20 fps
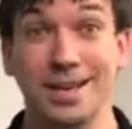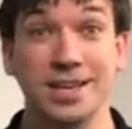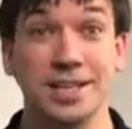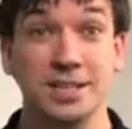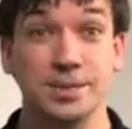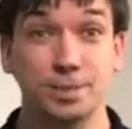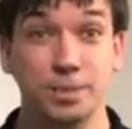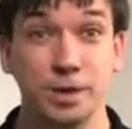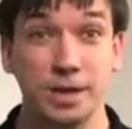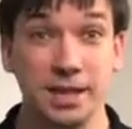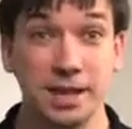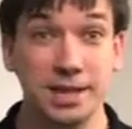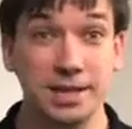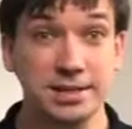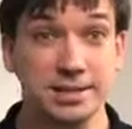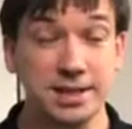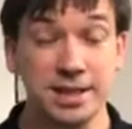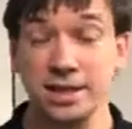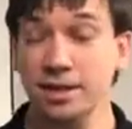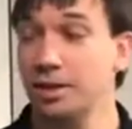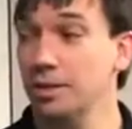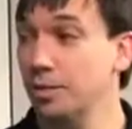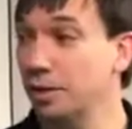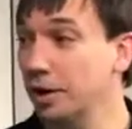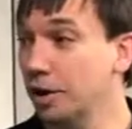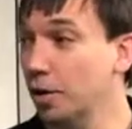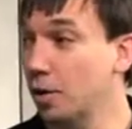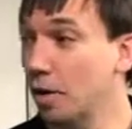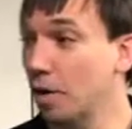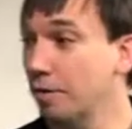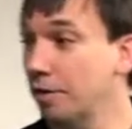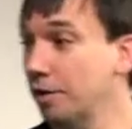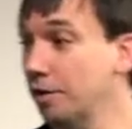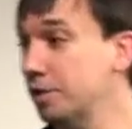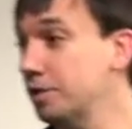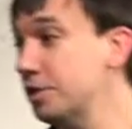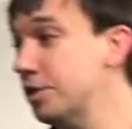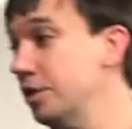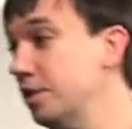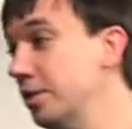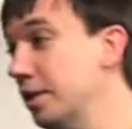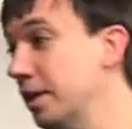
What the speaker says: It's pretty easy. You want to go over to